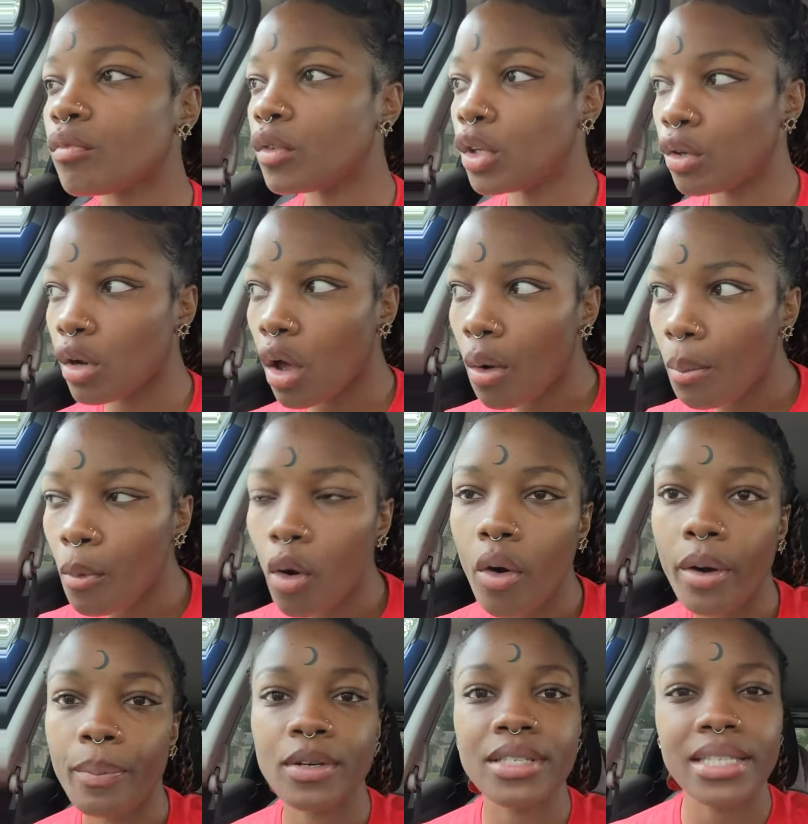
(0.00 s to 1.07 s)
you know
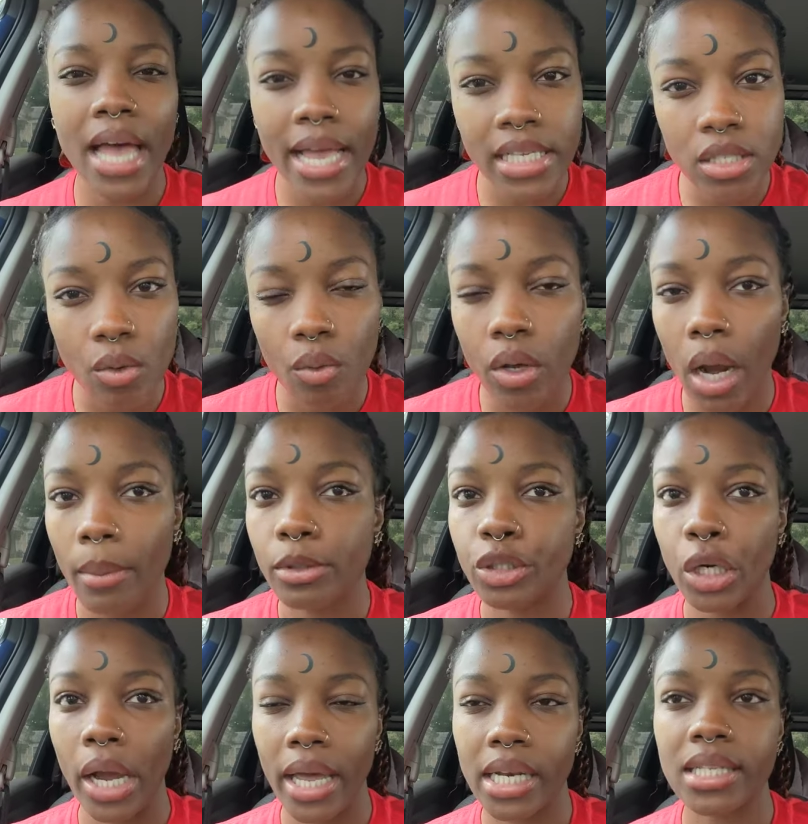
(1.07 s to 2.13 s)
more precise on what i'm
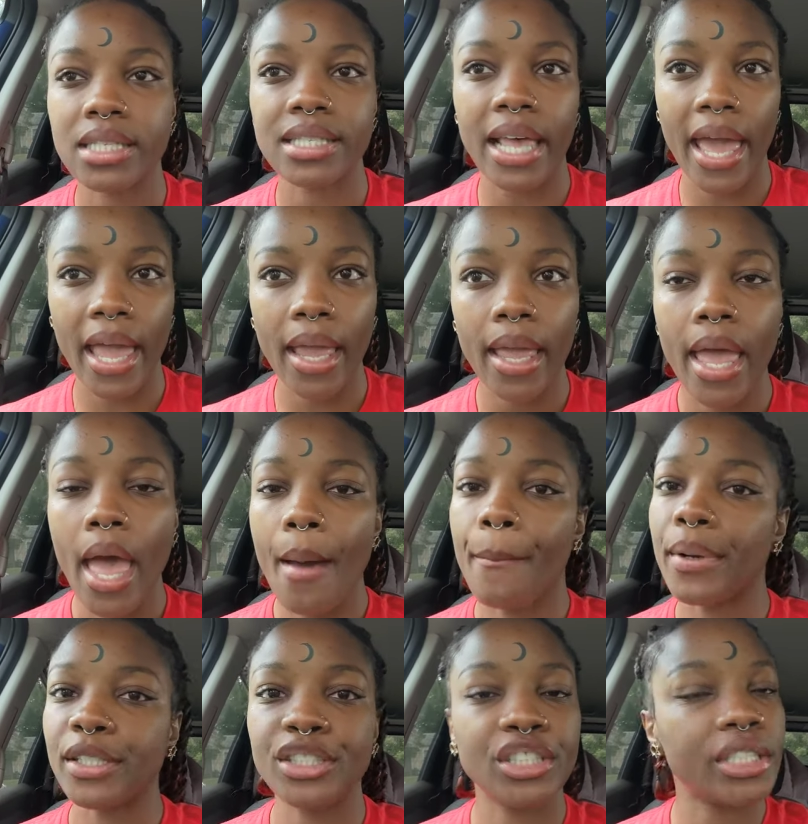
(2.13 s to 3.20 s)
trying to say
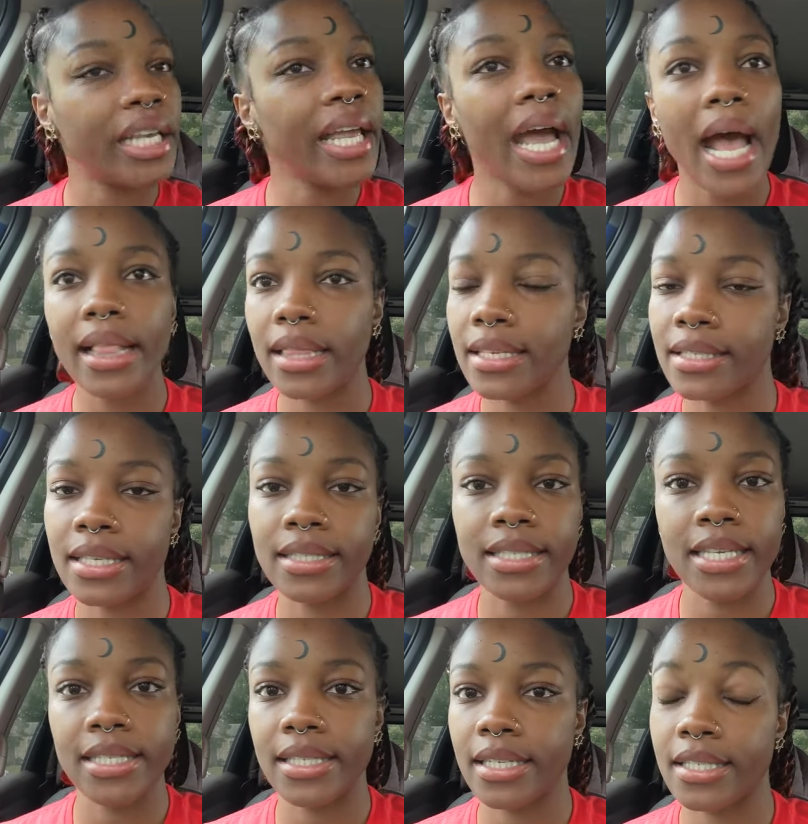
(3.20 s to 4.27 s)
but she got the
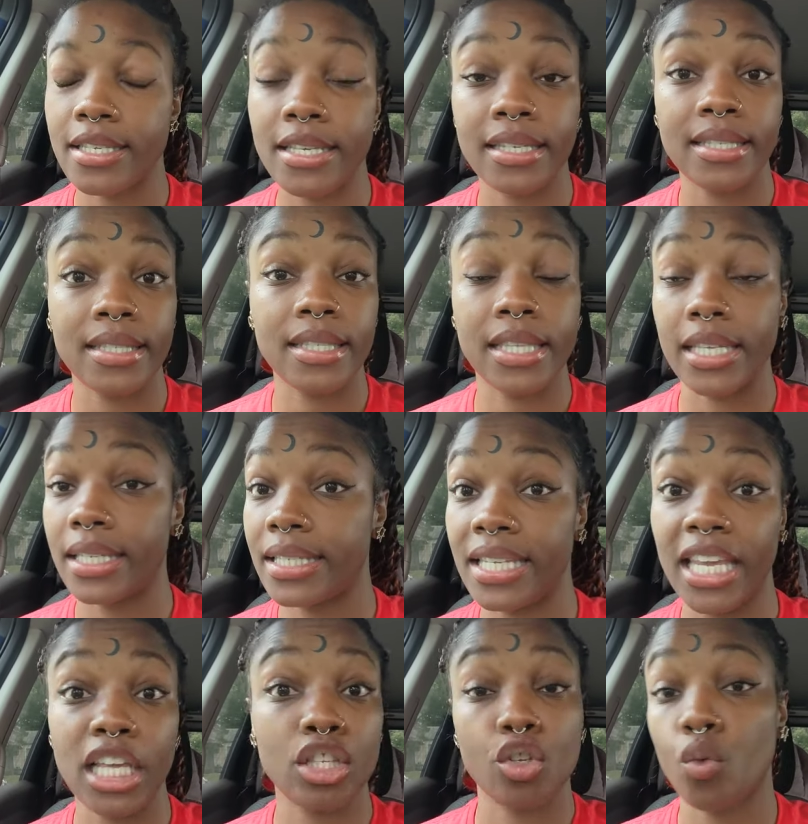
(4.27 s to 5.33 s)
statistic to the
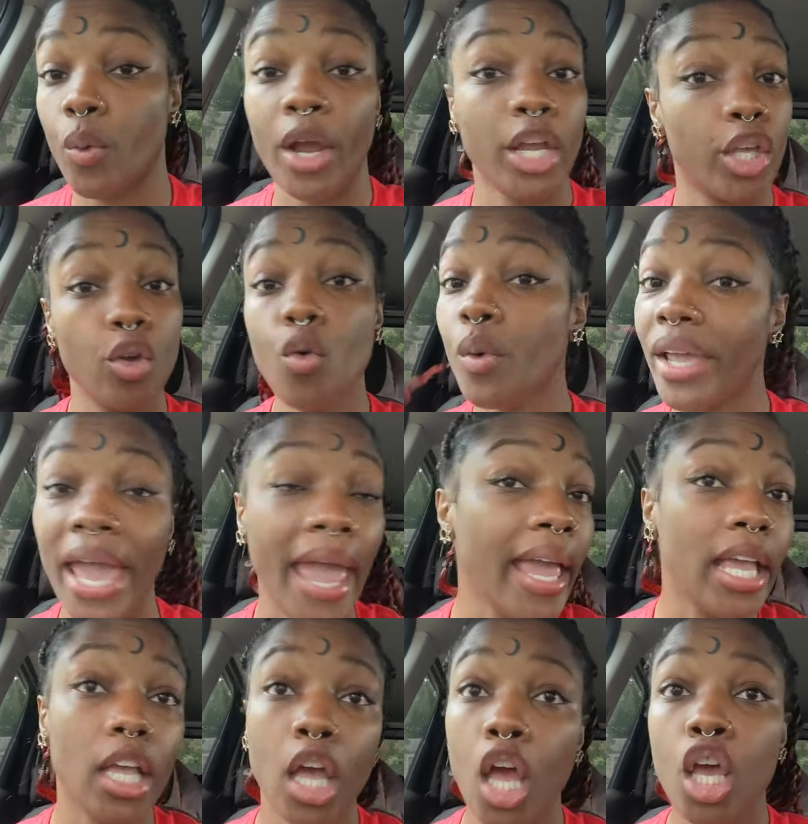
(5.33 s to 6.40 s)
t to where you
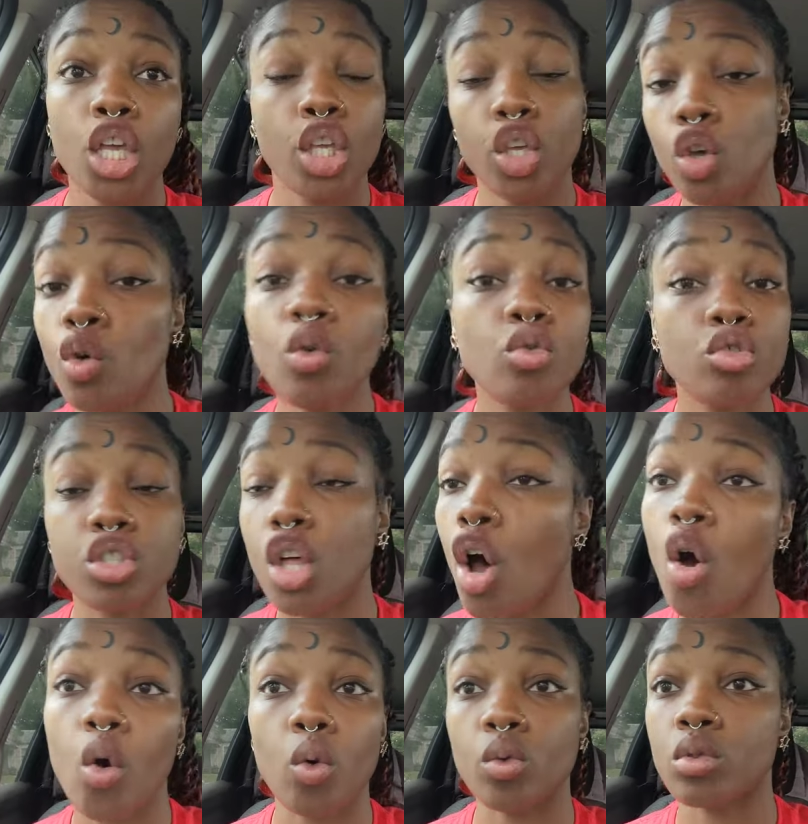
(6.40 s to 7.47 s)
can't use
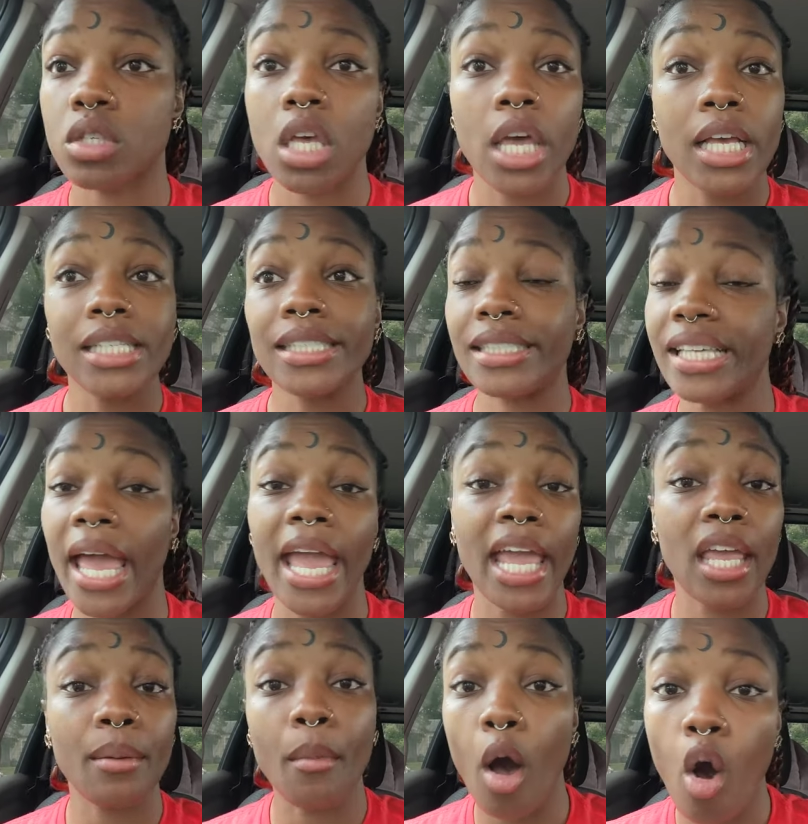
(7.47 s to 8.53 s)
those
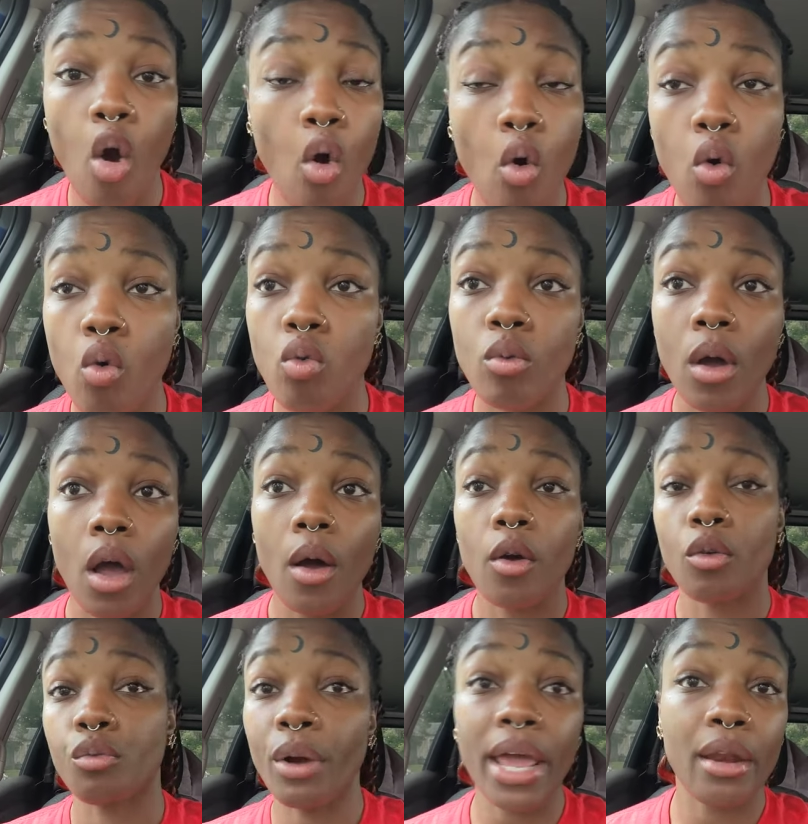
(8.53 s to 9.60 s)
same old
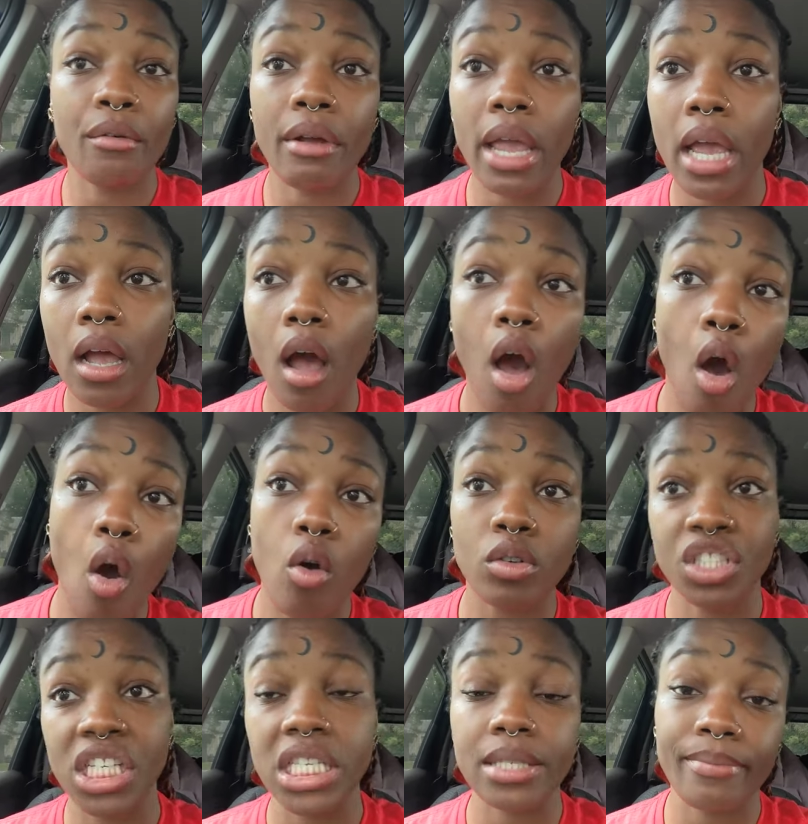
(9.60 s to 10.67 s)
rhetoric.
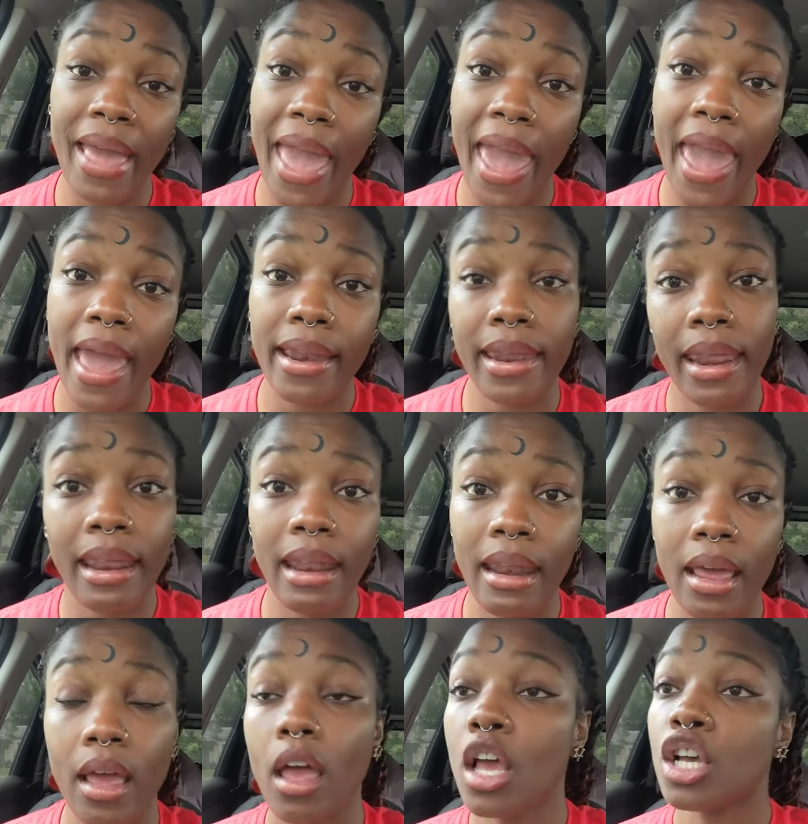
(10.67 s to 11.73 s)
Oh, she's mad. Da,
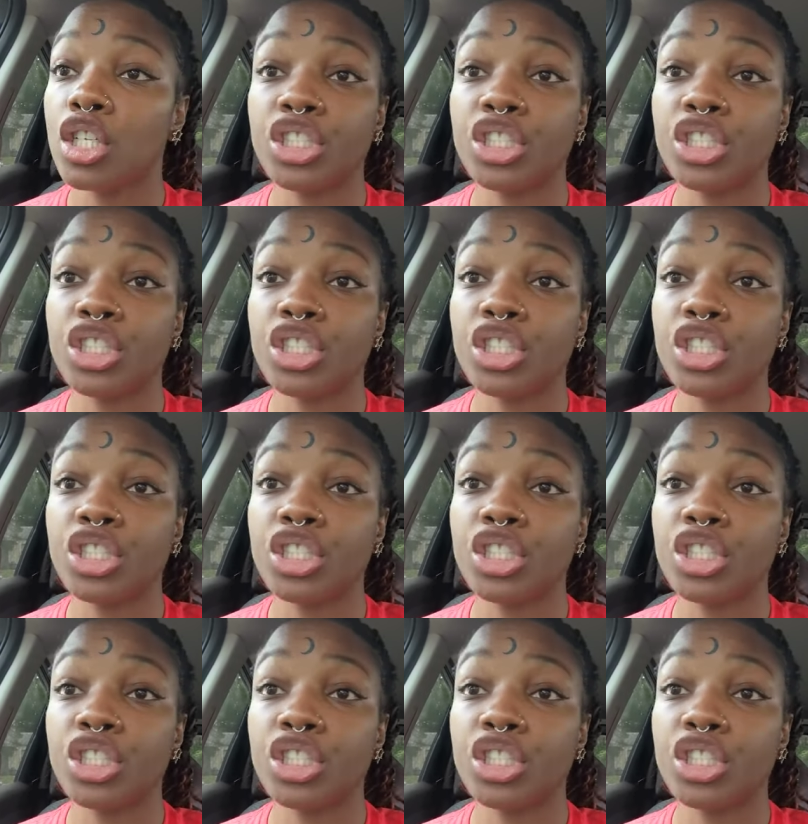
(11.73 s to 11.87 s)
da, da.